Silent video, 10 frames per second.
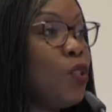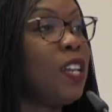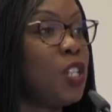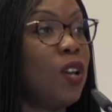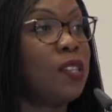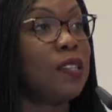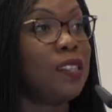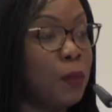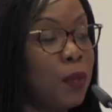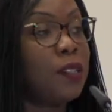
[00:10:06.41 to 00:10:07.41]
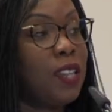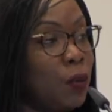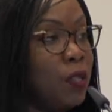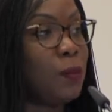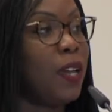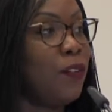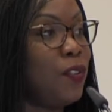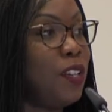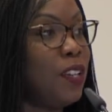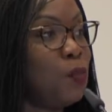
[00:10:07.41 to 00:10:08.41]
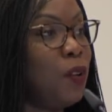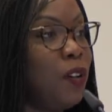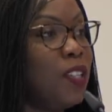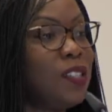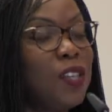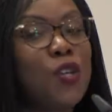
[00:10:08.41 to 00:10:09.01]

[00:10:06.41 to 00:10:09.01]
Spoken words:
Nigeria as an example because that one is my everyday experience.